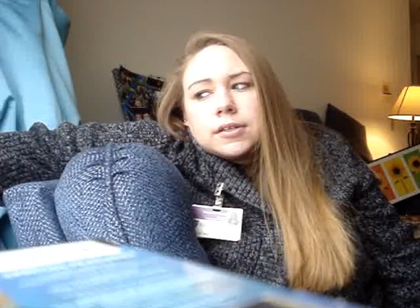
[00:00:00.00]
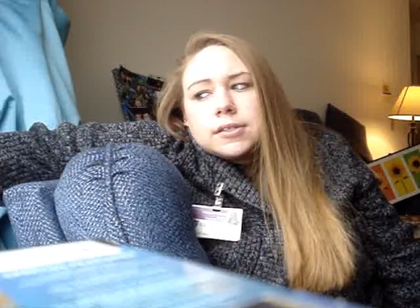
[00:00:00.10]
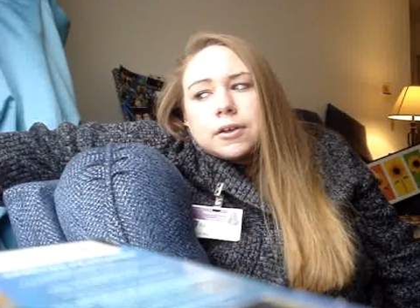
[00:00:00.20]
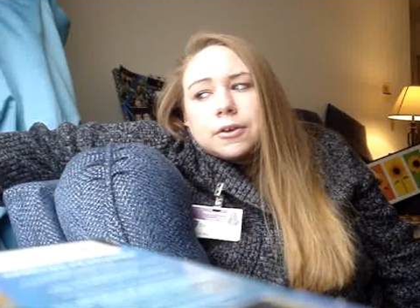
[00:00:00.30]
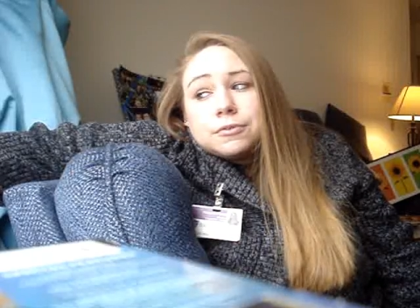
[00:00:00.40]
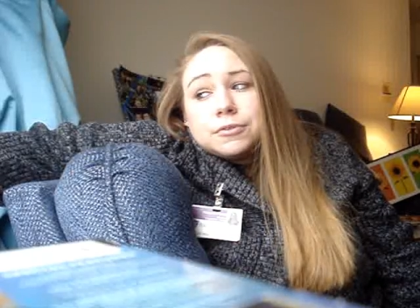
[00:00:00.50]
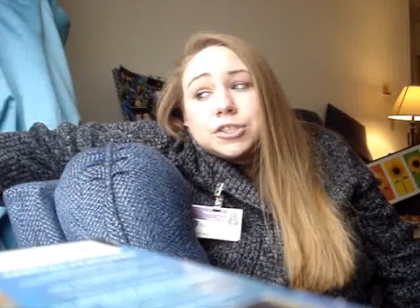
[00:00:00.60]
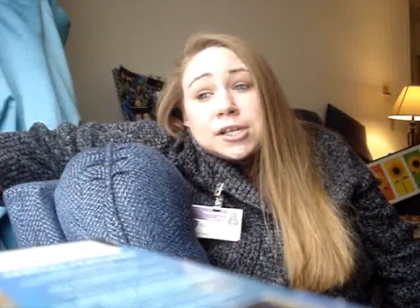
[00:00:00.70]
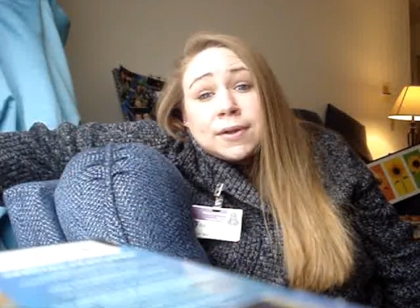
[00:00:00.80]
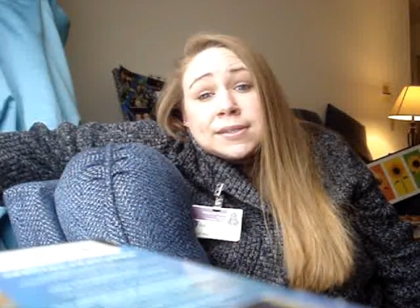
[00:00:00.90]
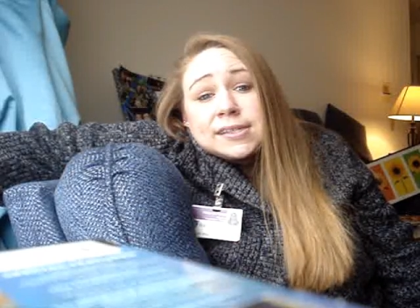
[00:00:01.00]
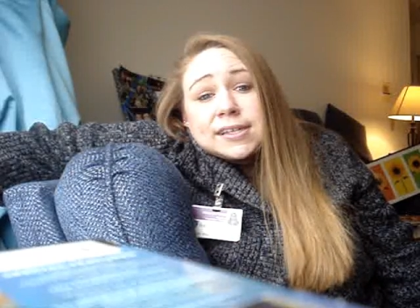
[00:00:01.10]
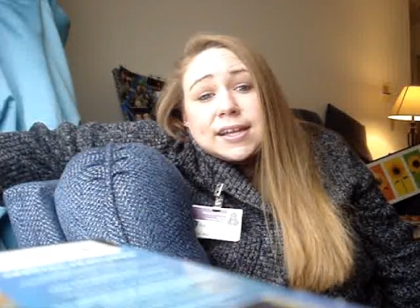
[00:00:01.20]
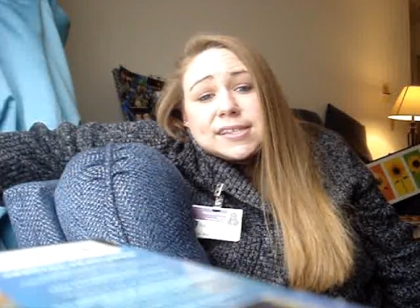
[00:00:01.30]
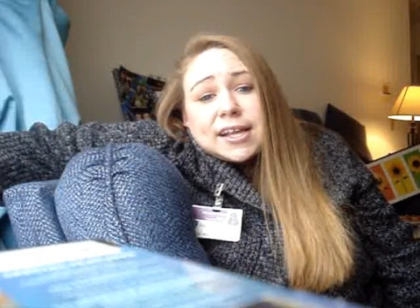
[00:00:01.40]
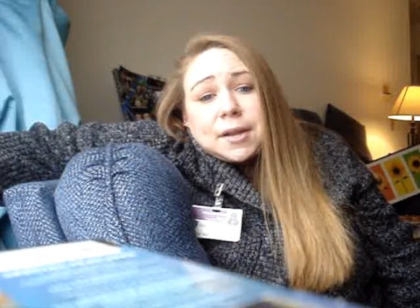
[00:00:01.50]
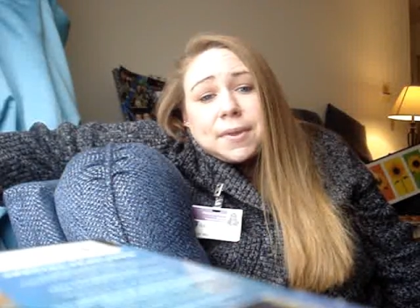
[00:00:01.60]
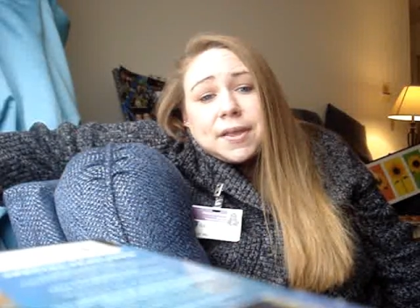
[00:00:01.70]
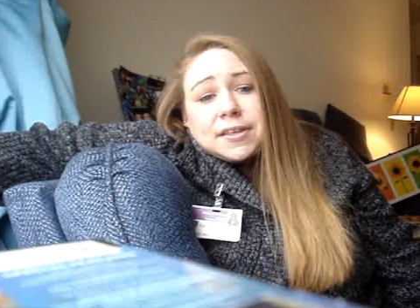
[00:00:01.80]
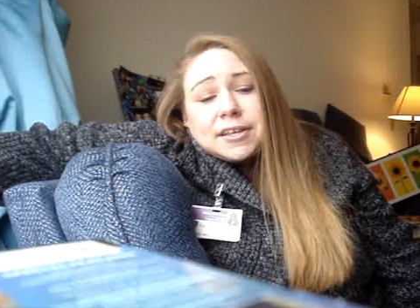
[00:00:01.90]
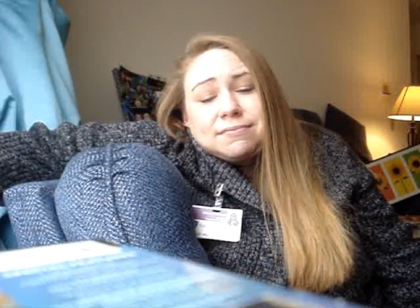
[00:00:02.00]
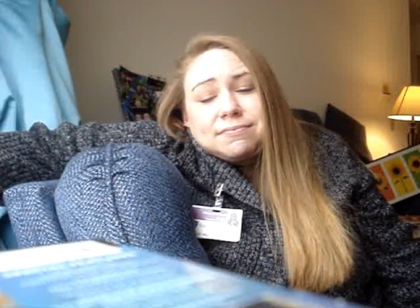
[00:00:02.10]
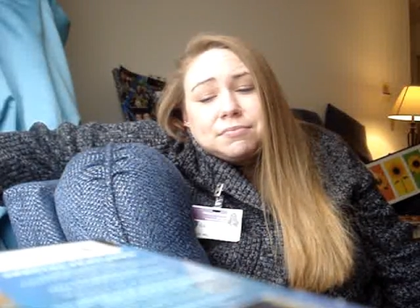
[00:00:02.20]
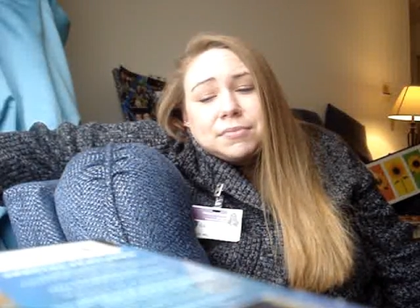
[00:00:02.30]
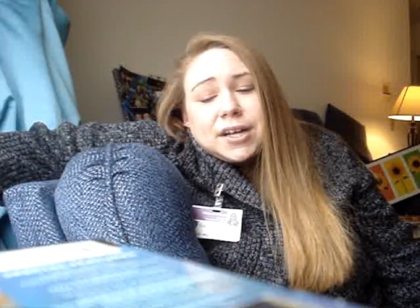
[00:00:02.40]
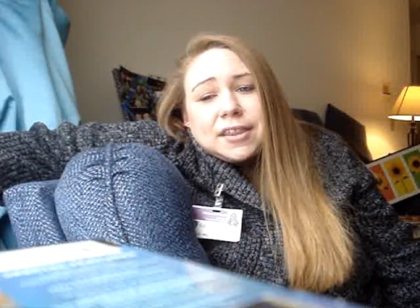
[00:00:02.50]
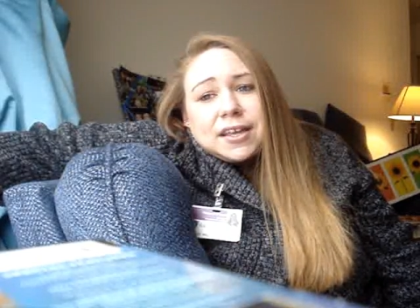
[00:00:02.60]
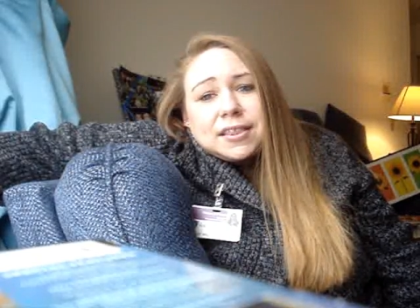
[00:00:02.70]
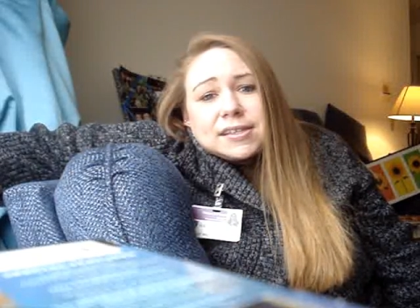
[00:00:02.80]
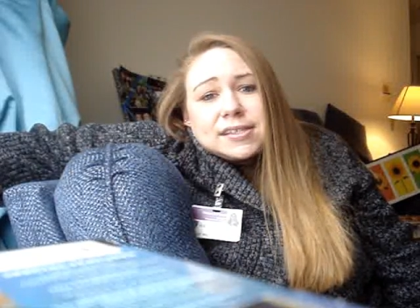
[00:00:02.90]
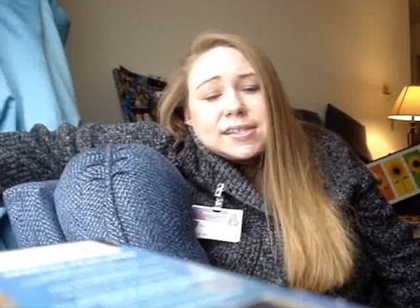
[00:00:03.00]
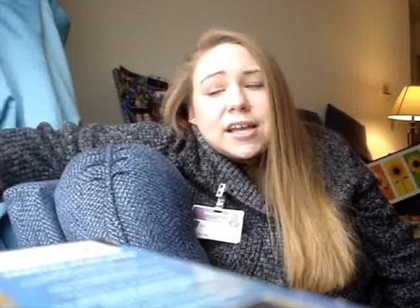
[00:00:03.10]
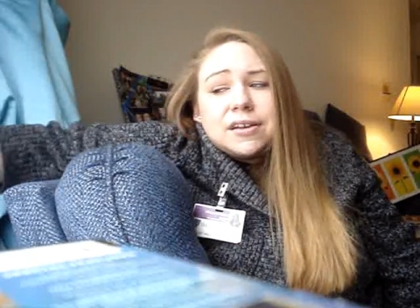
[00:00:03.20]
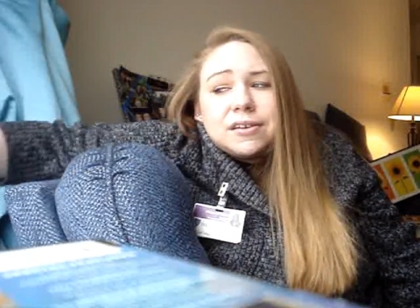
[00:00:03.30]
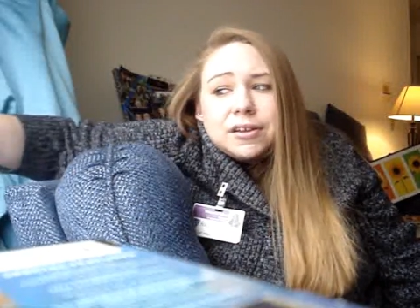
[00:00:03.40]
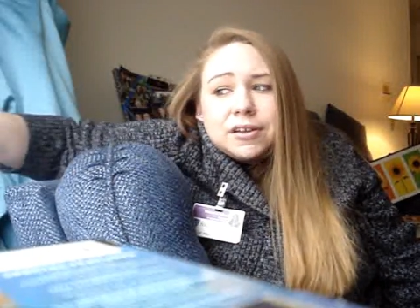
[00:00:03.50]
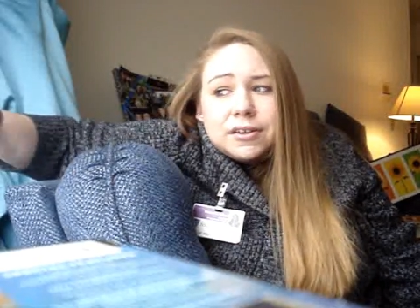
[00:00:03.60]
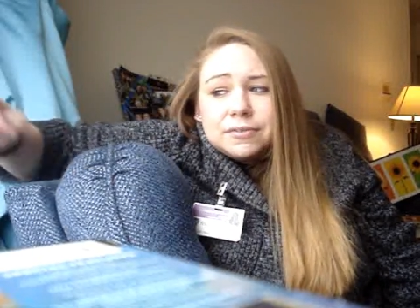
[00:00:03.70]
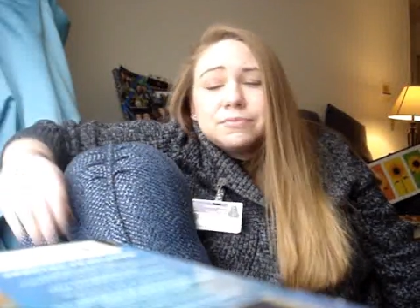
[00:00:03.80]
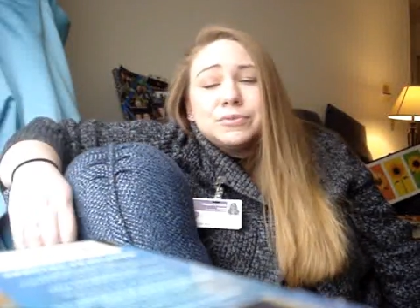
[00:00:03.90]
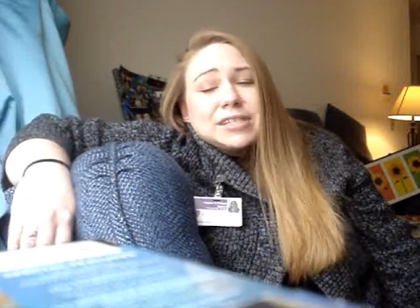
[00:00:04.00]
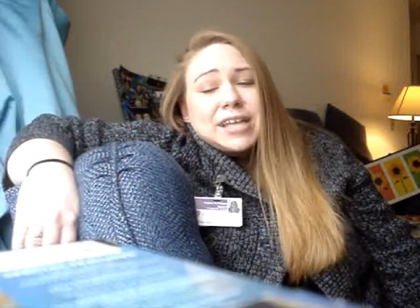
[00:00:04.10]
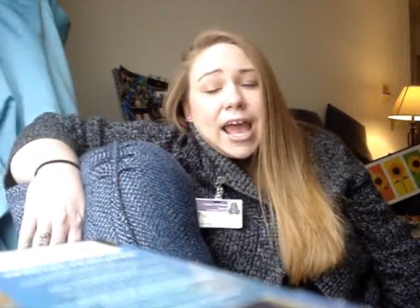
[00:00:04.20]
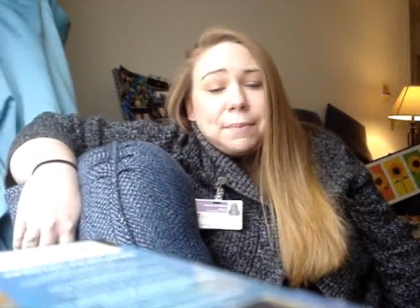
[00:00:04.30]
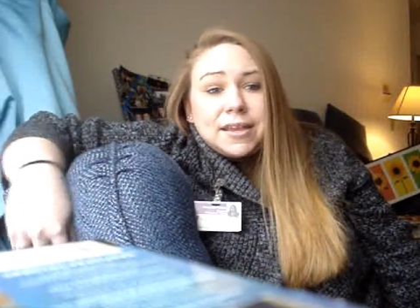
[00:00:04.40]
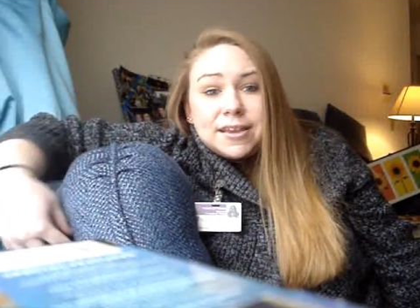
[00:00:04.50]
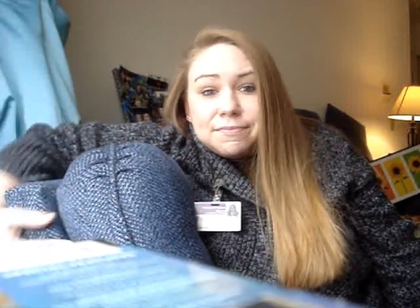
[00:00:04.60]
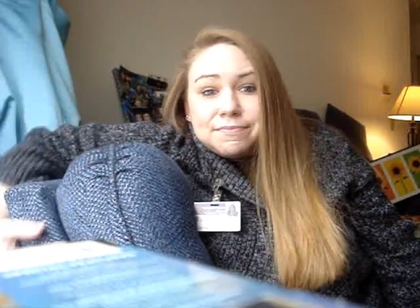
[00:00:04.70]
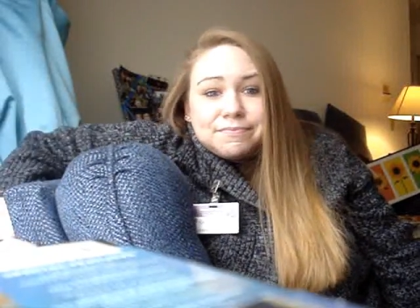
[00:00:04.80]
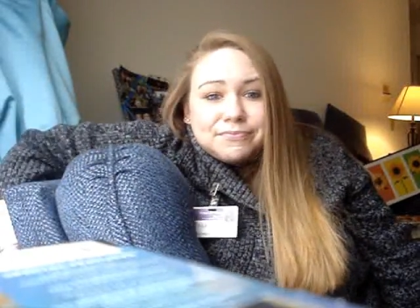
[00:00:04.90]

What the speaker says: So she wants to get a second opinion, but I think the son was happy.